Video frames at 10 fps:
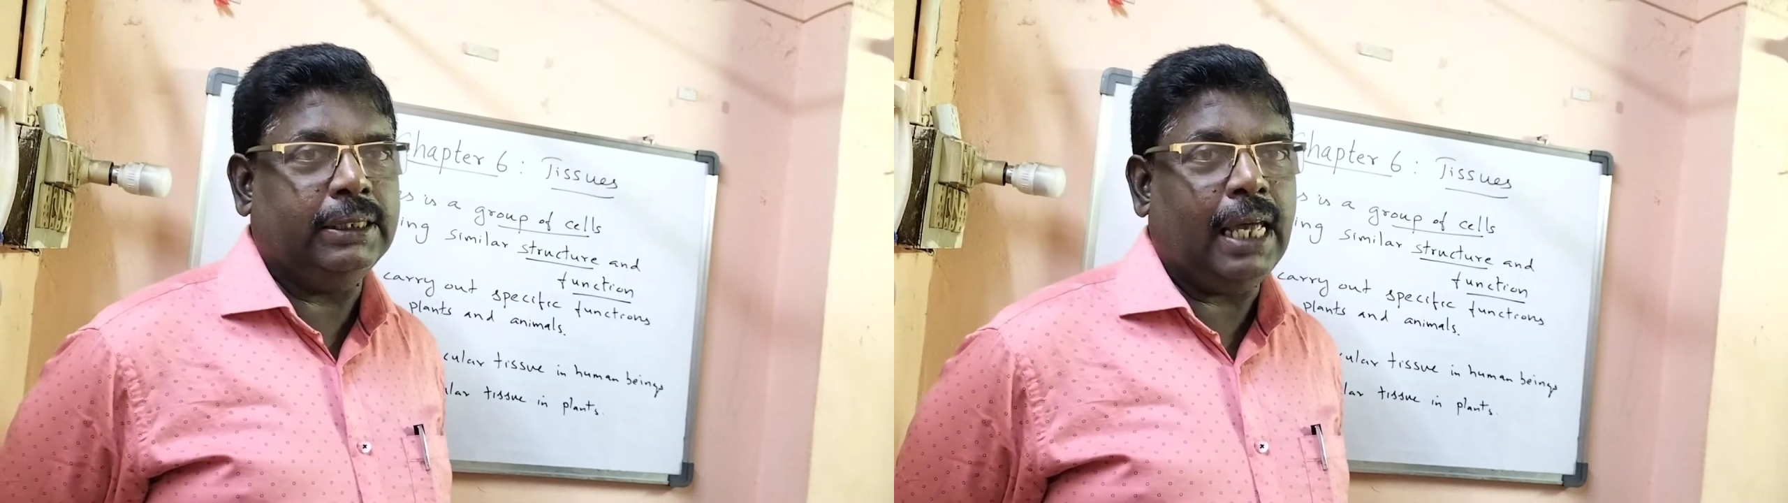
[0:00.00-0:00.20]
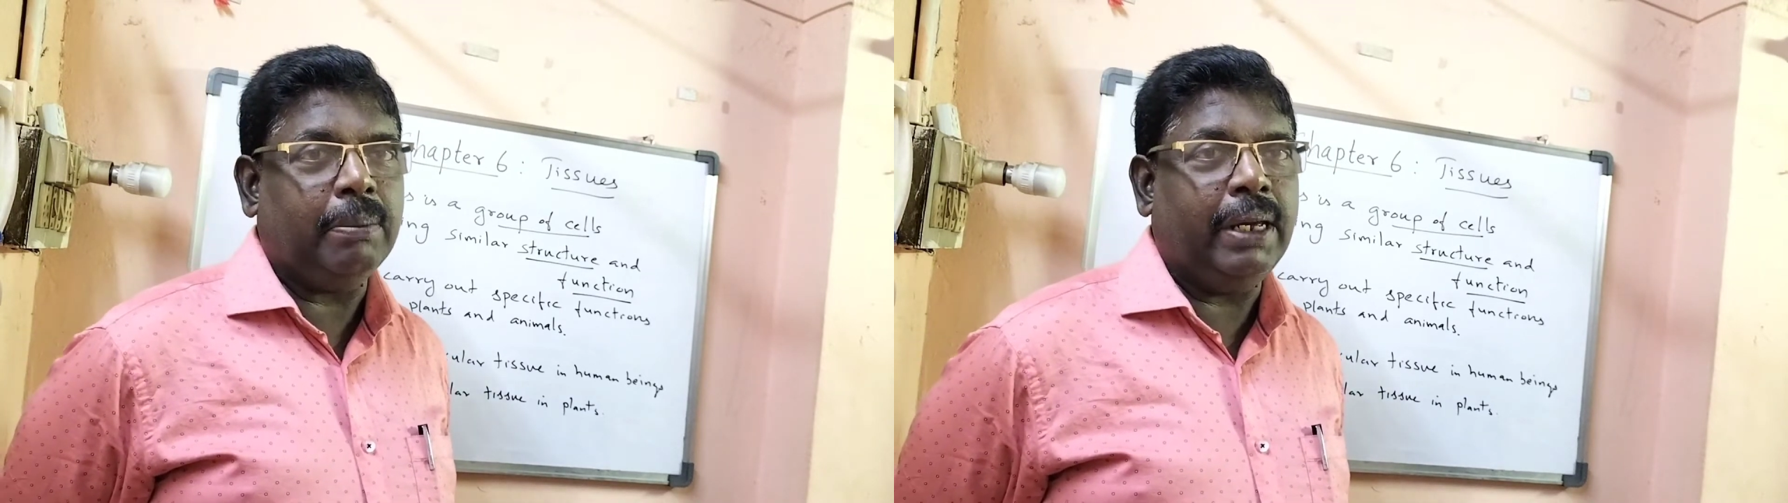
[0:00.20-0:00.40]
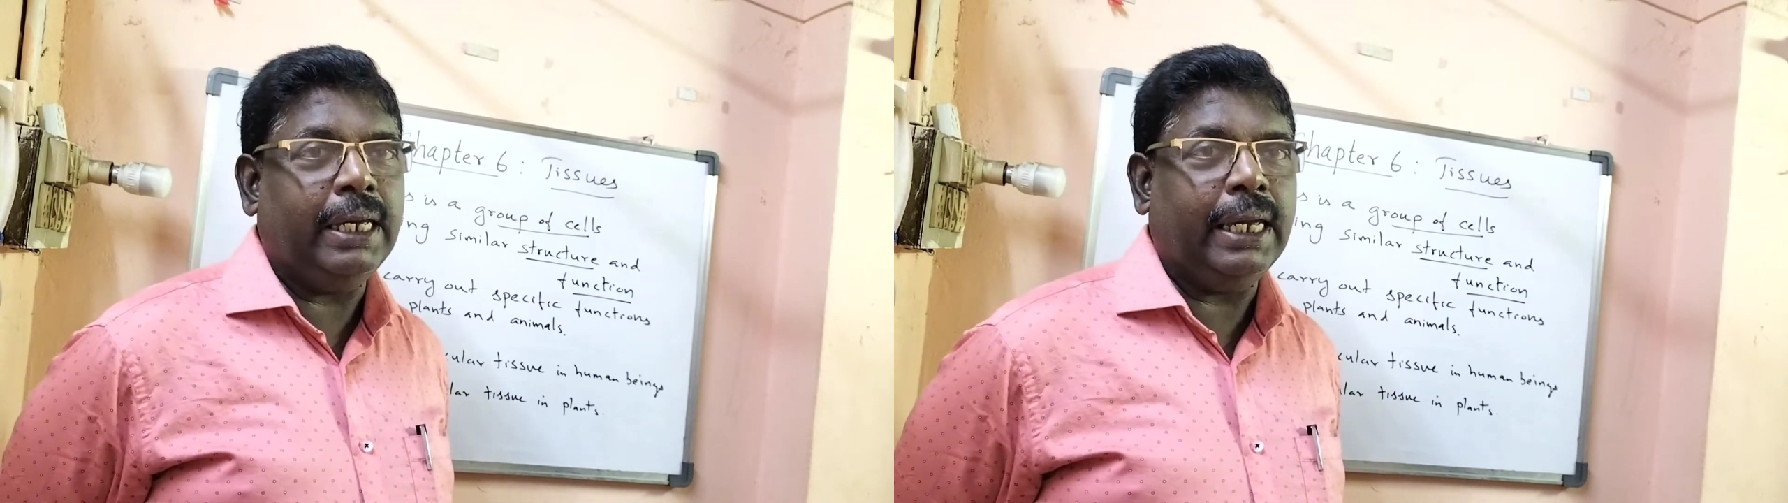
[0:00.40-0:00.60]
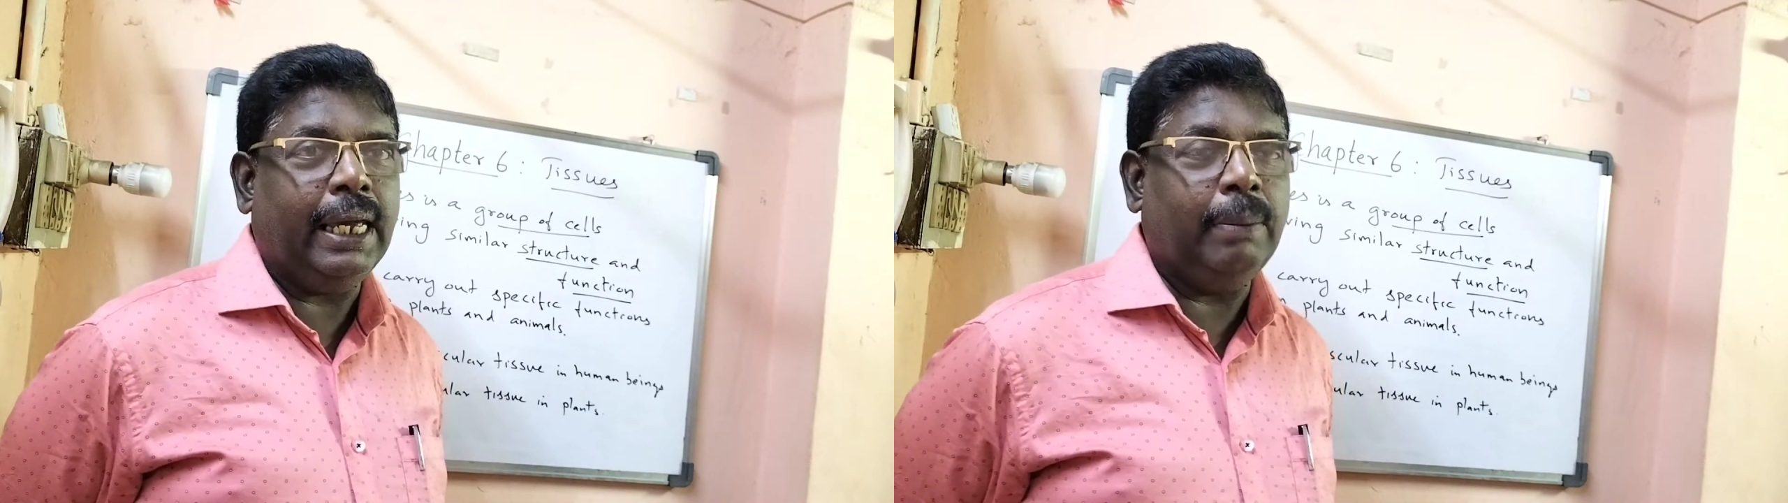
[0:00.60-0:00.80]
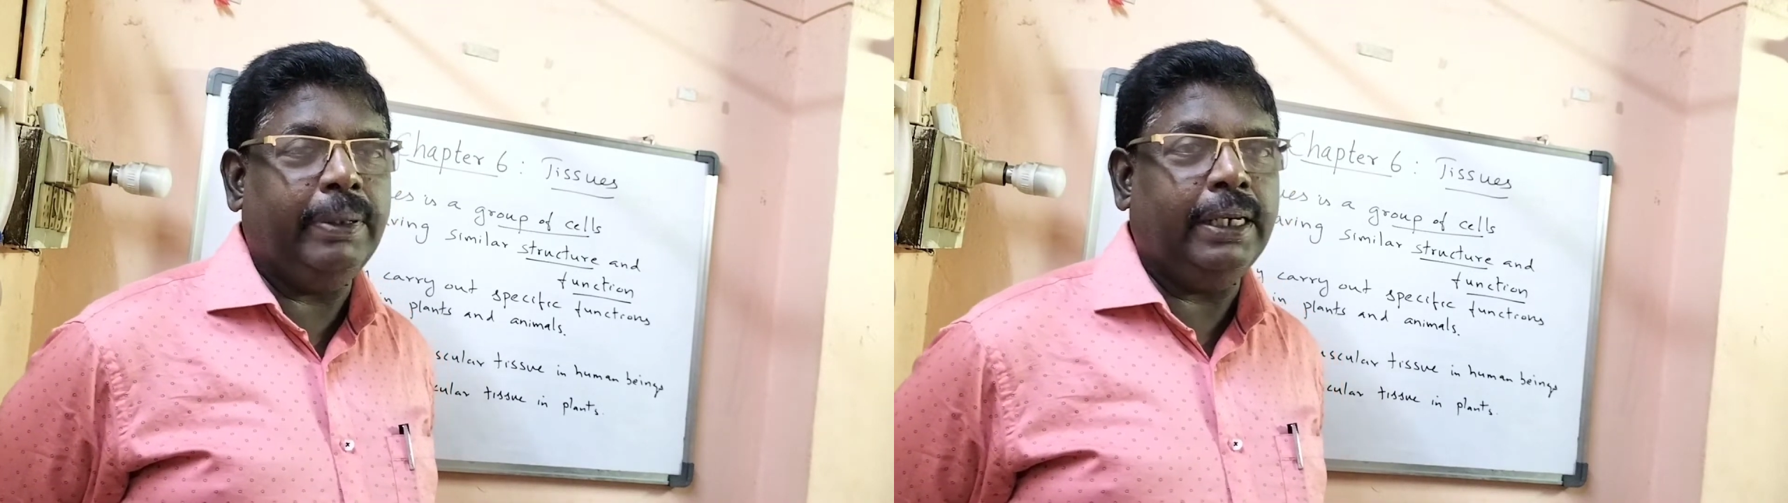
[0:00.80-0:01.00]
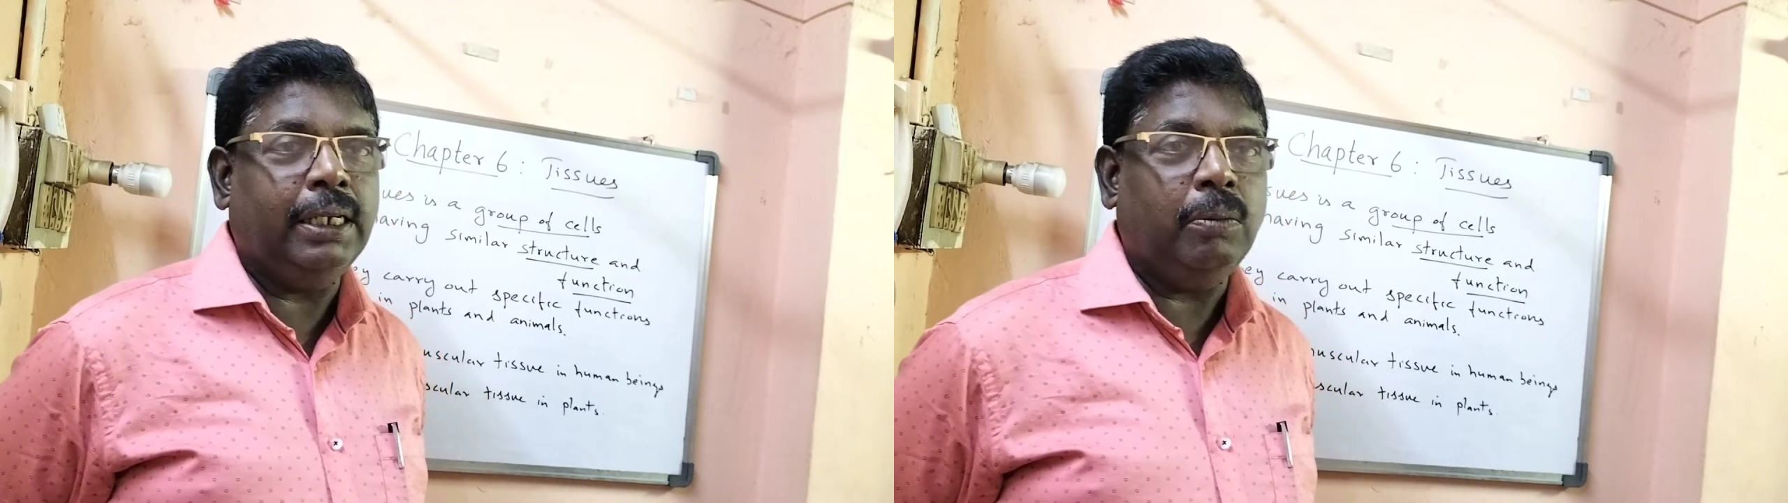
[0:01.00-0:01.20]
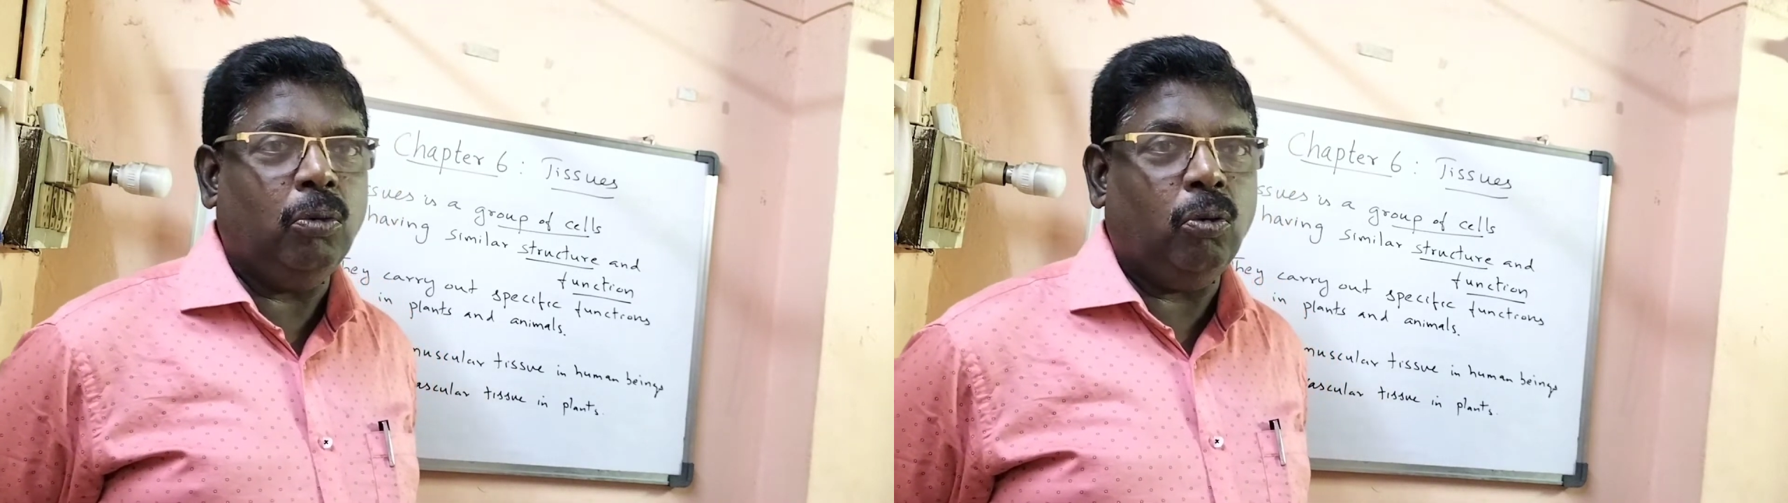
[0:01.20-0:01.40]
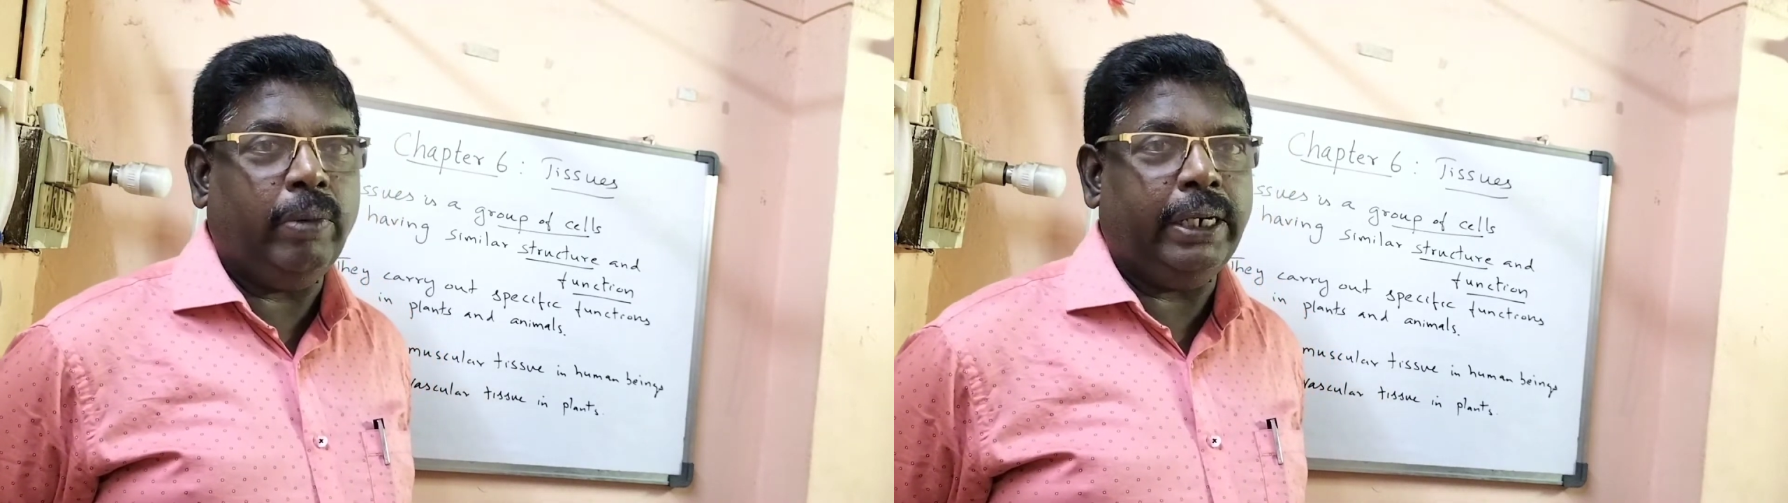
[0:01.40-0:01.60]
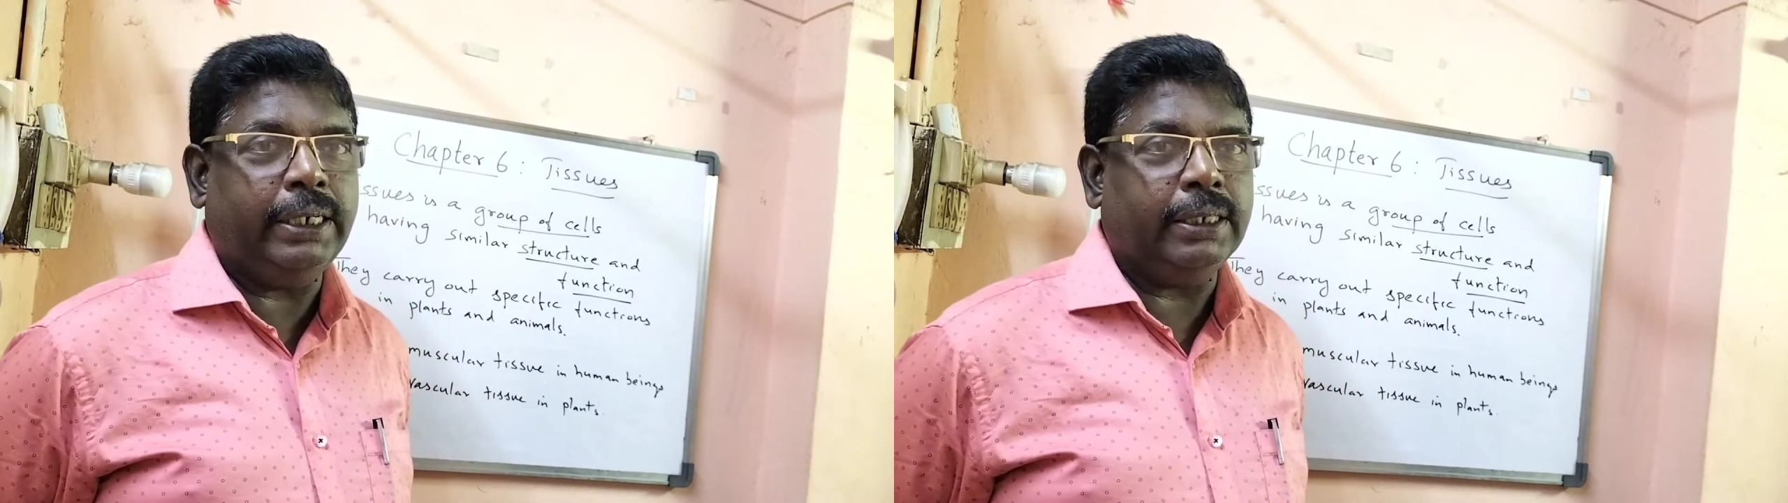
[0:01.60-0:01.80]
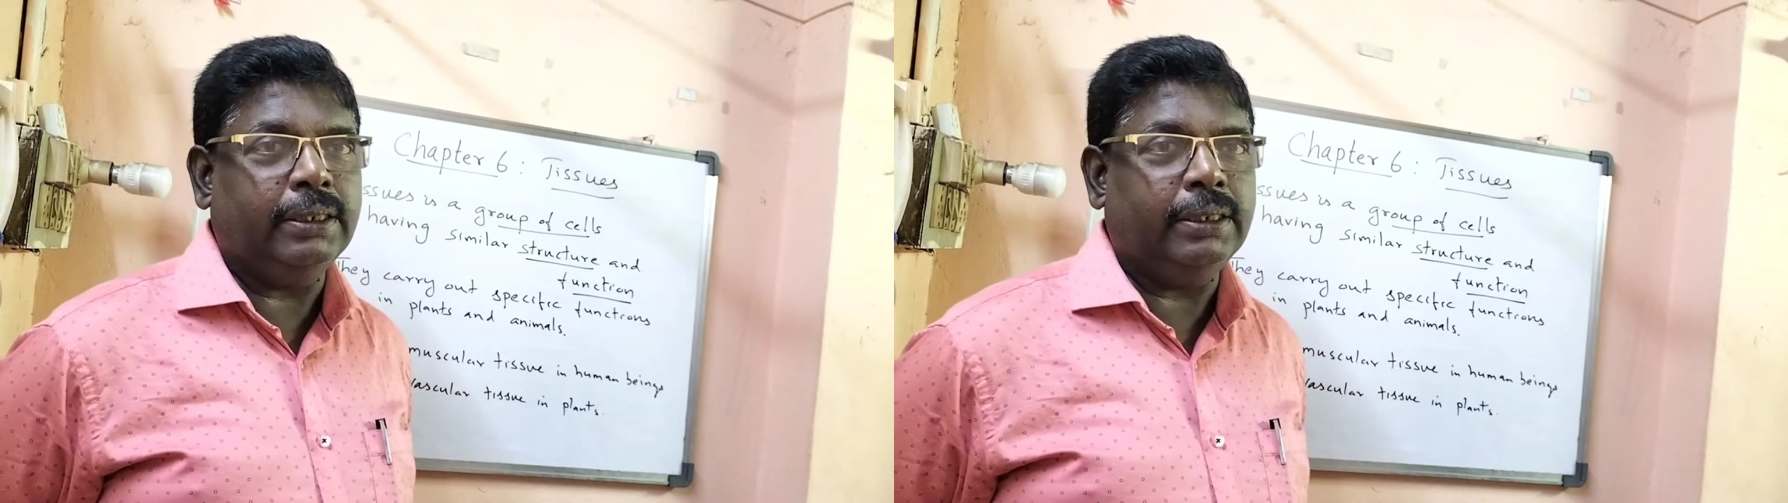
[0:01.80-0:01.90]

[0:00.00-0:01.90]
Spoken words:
thereby helping in movement.